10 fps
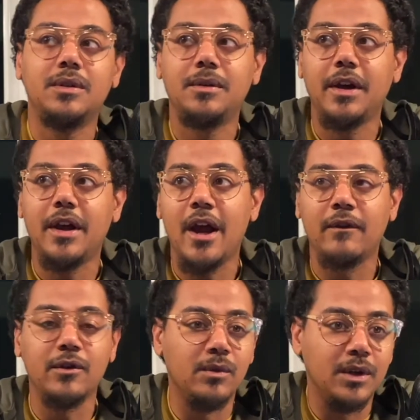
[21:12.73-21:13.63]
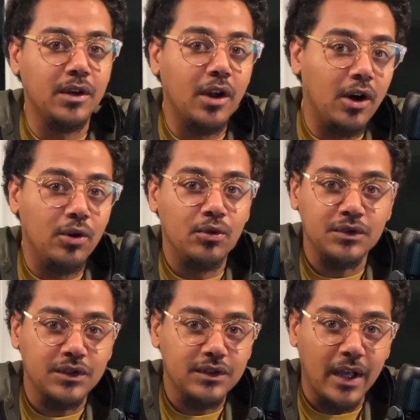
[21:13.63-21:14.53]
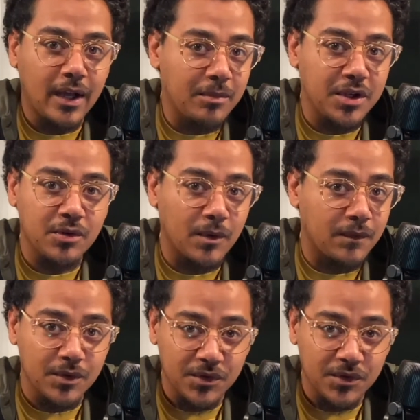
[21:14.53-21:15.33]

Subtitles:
everyone knows how many reviews